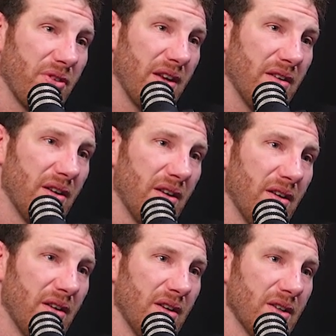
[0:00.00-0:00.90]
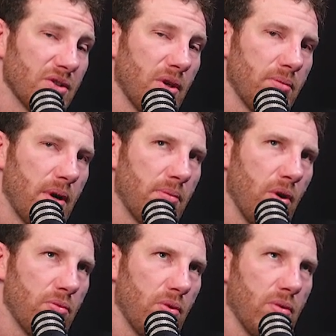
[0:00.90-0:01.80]
Then, so I'm, I'm a
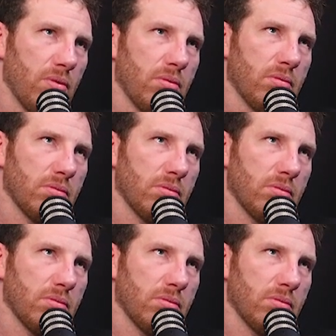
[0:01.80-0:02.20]
lot more